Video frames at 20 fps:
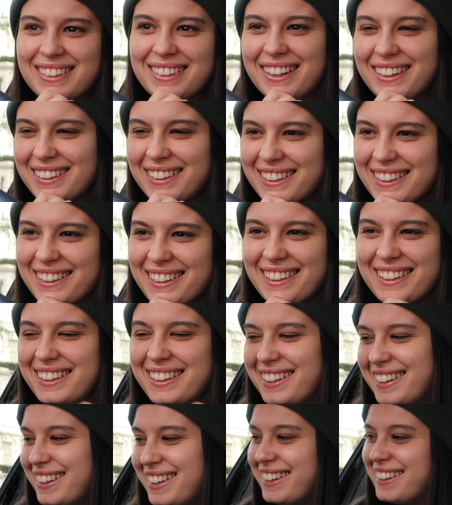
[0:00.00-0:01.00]

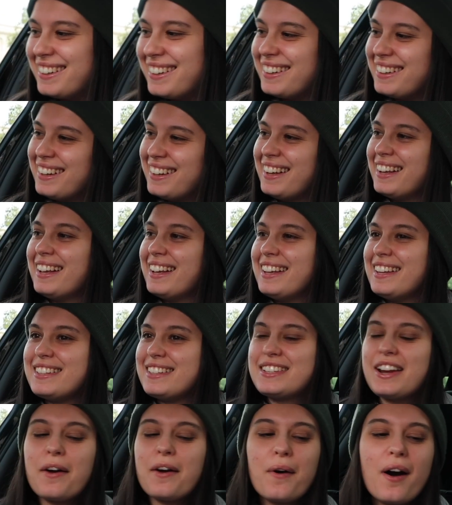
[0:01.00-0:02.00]
Ah!
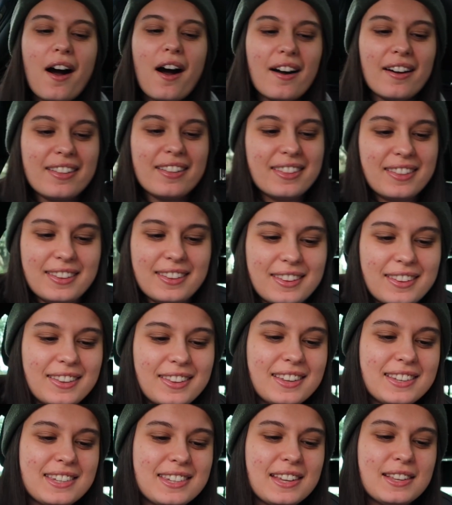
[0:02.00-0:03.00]
Do you know what?
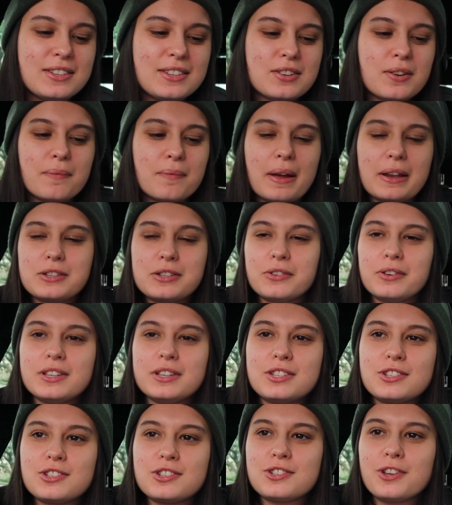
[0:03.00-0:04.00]
This instrumental
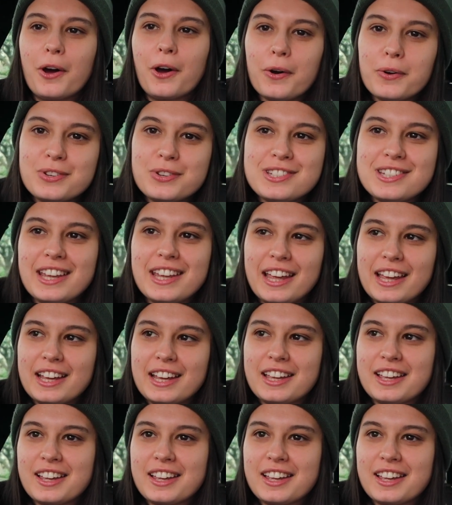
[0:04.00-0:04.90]
is so sick.